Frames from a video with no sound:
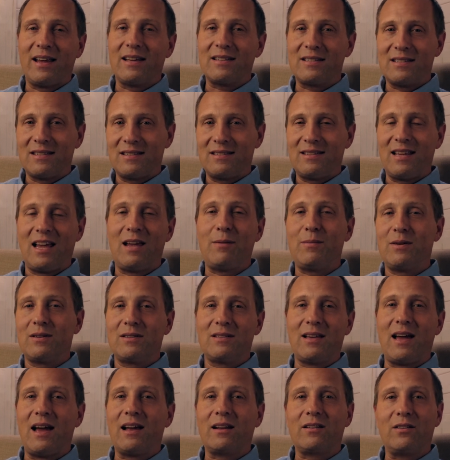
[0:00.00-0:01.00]
It's the same
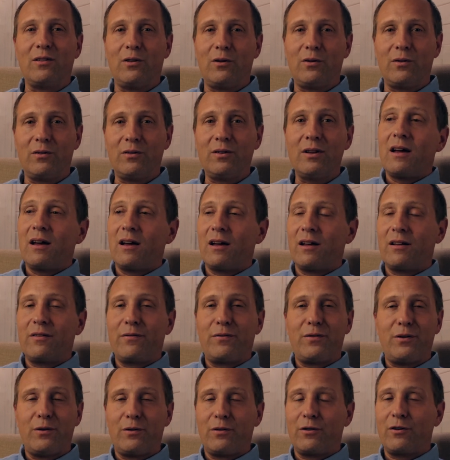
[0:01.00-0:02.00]
exact loan, a
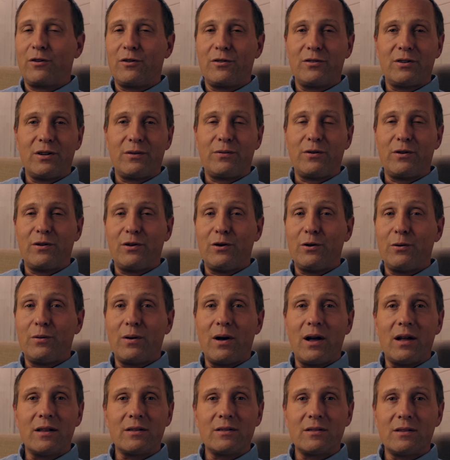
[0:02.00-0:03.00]
few little different
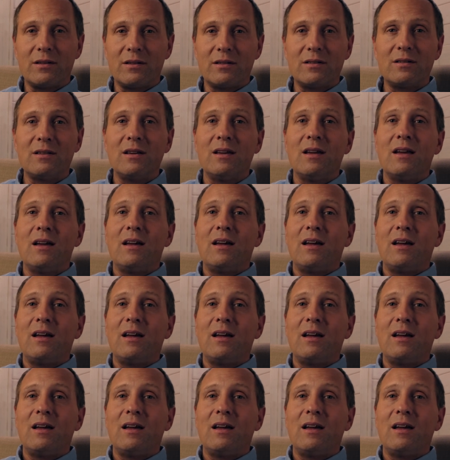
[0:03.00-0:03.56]
nuances.